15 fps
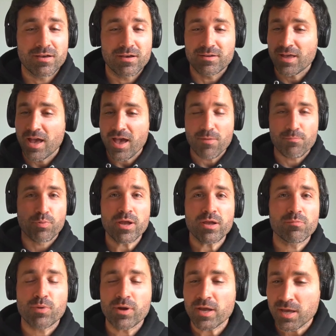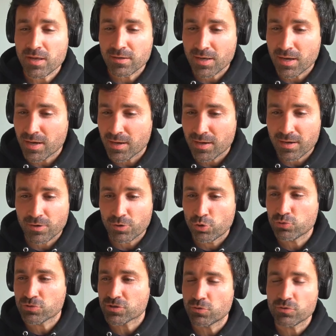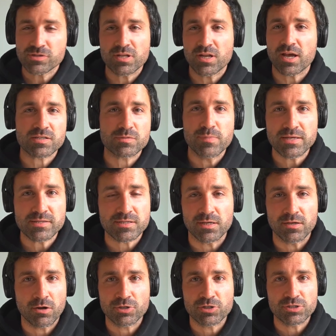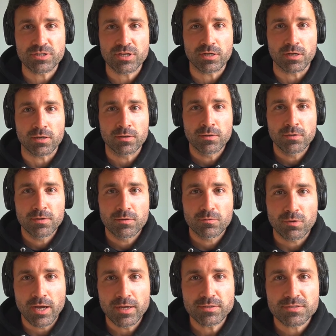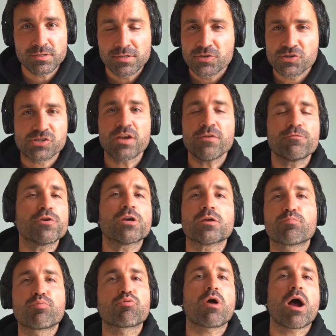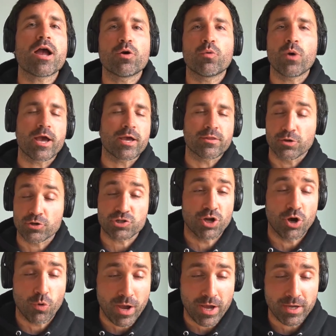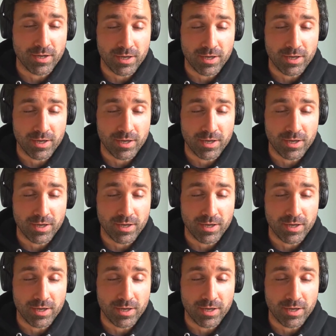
Yeah, bring in who's the next Messi in Argentina, right? See if you can pry away. There's no way in